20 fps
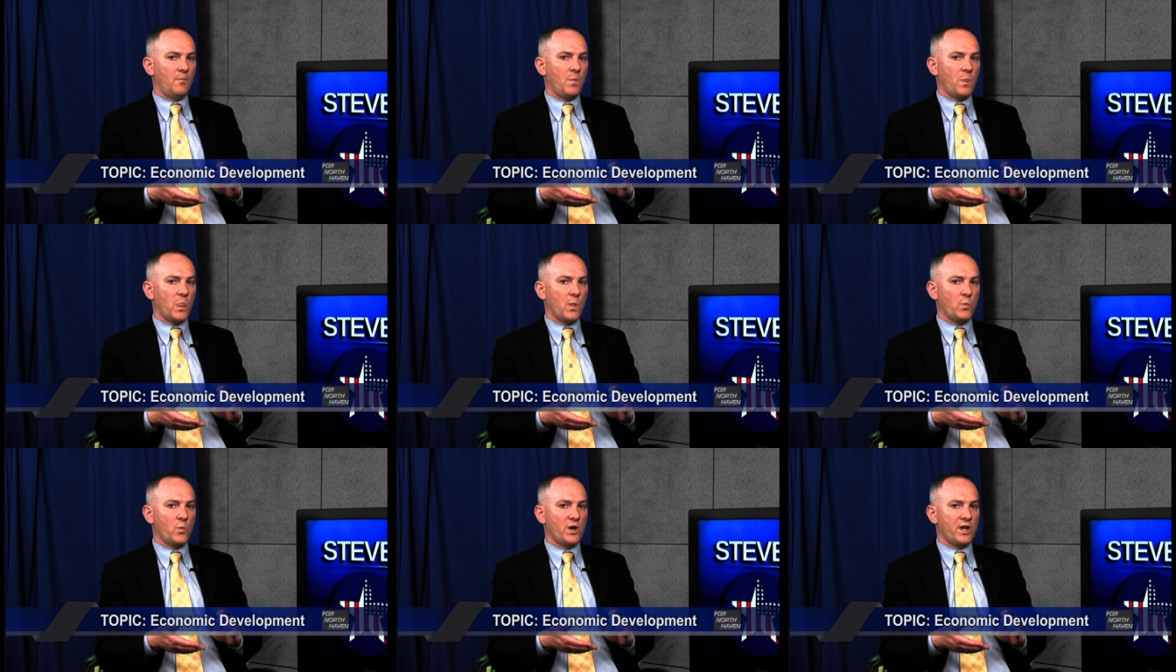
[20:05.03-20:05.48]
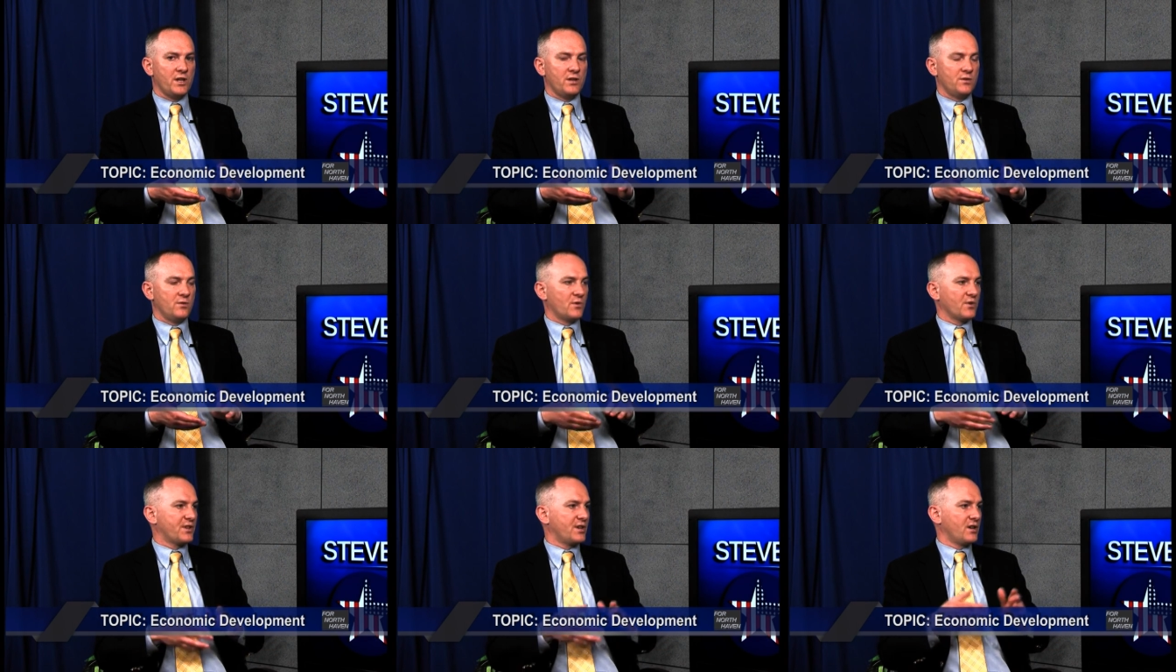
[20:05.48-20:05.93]
when
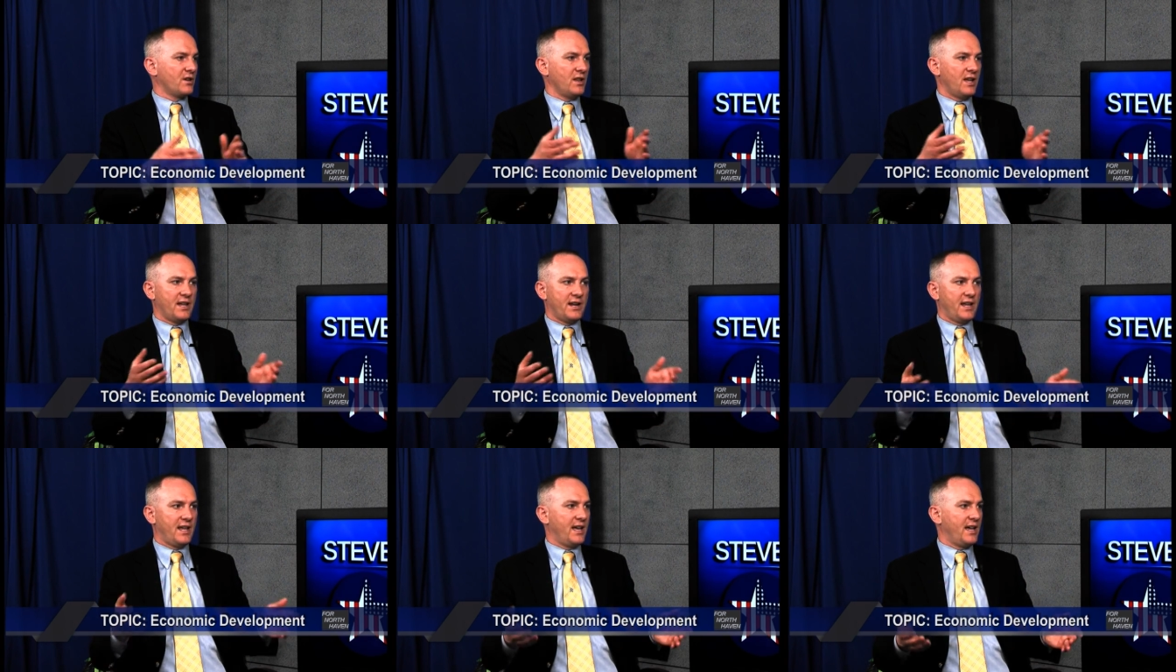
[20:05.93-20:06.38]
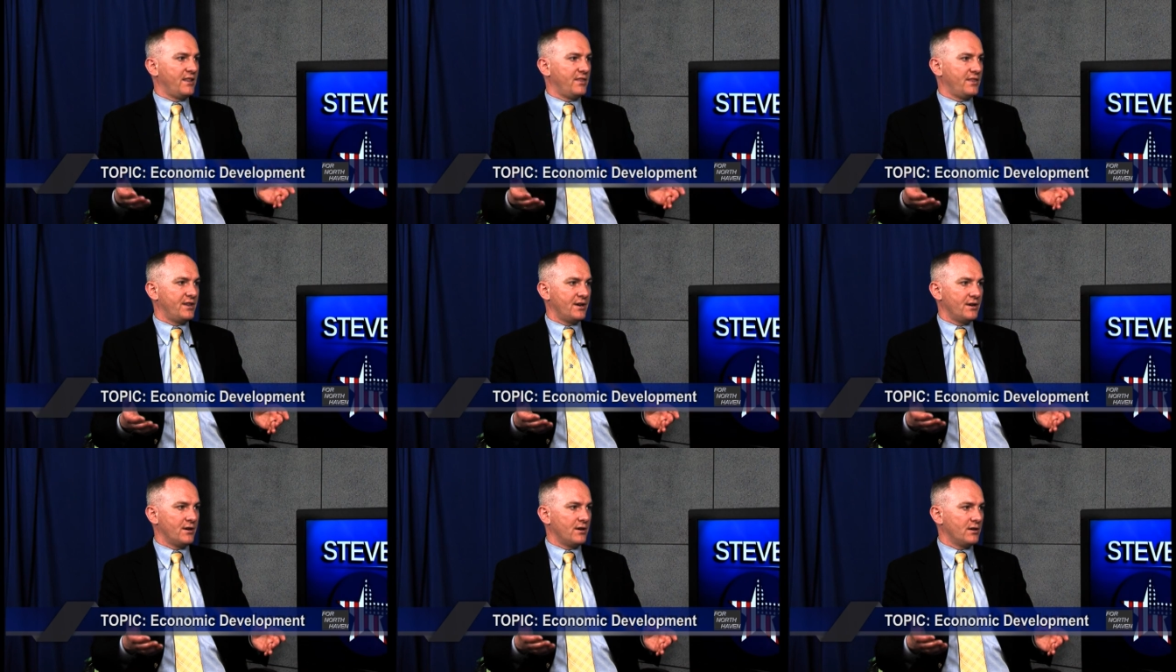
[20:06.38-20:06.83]
North Carolina had
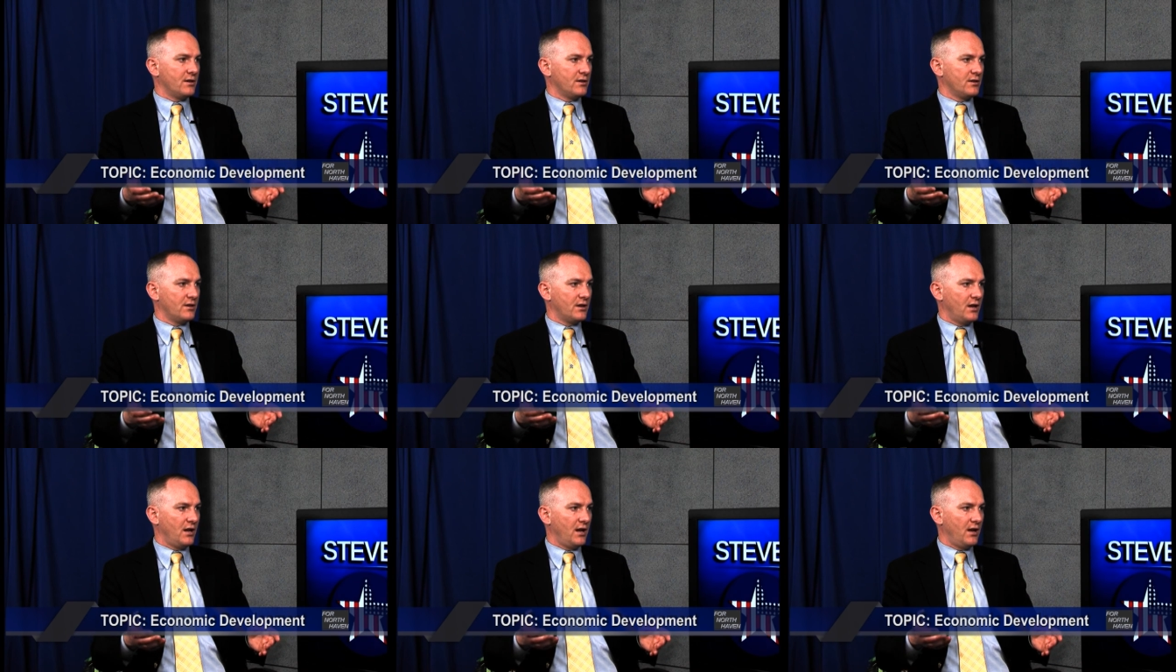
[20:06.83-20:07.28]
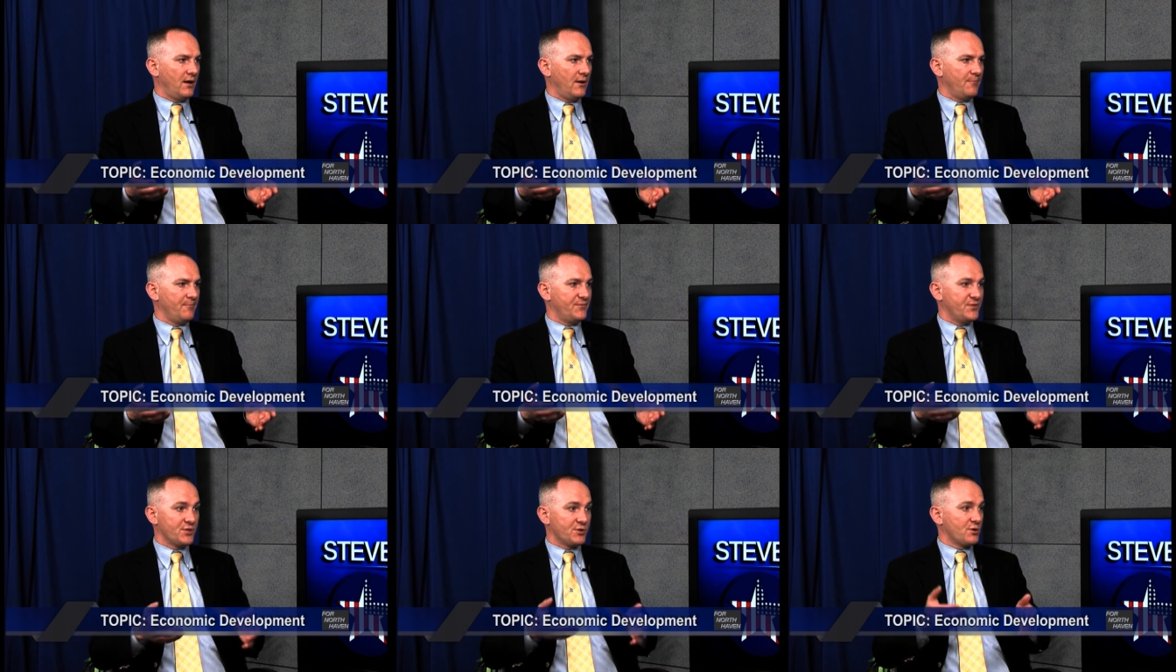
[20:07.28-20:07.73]
their
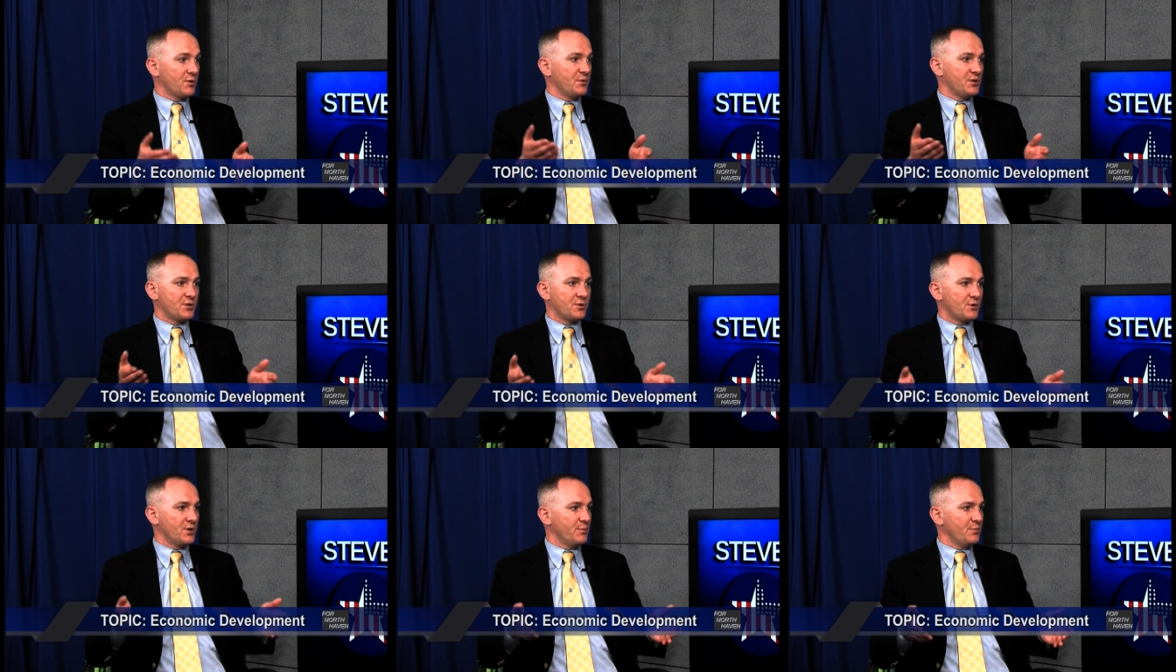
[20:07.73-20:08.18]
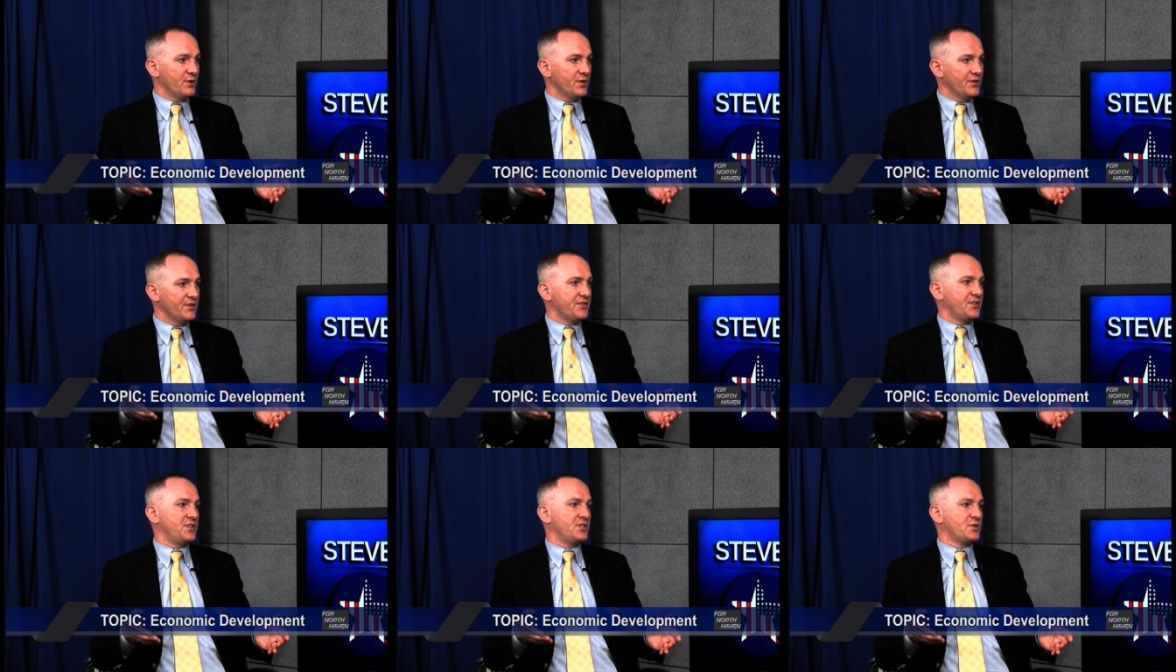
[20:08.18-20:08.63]
discriminatory bill
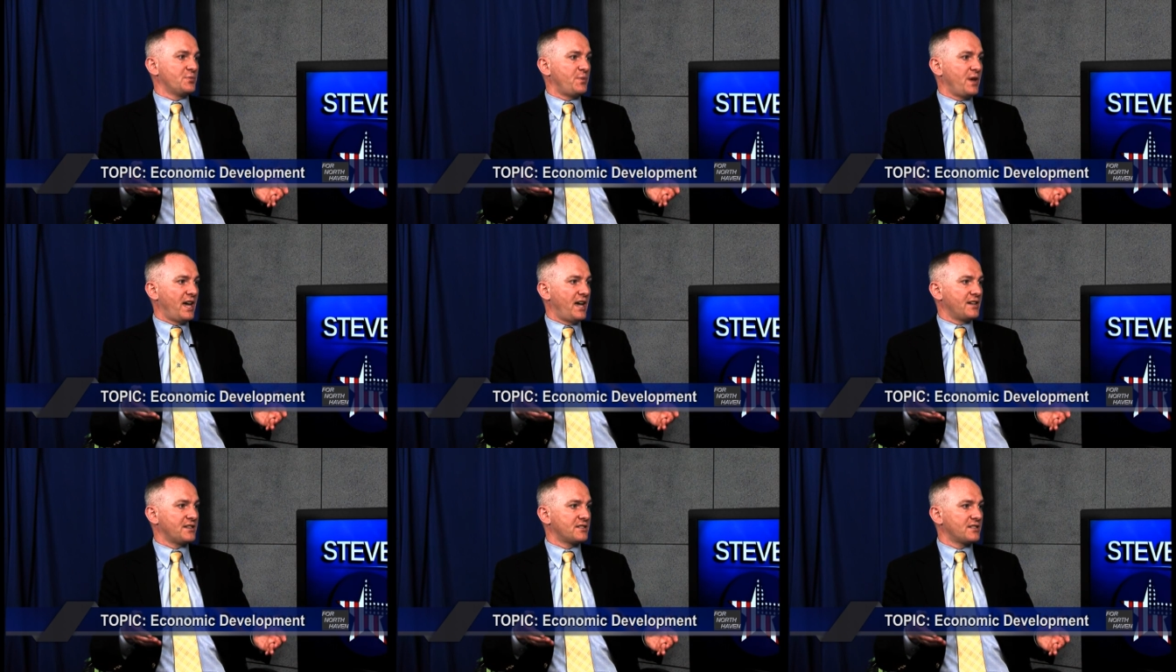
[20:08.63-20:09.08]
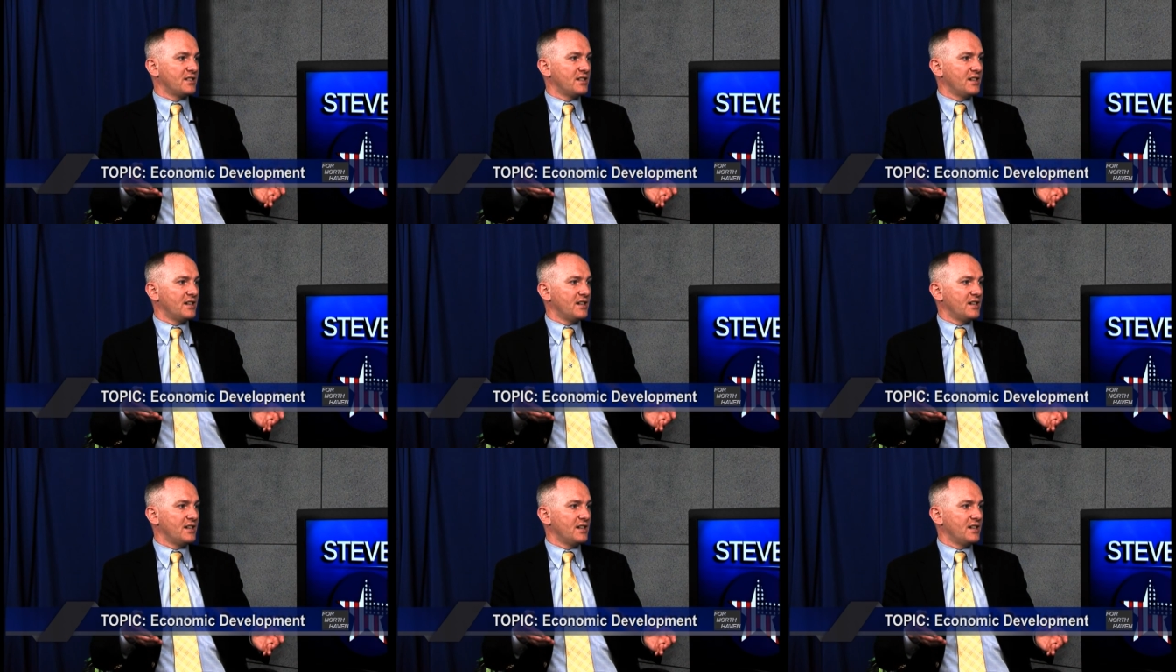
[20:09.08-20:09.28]
that they just passed.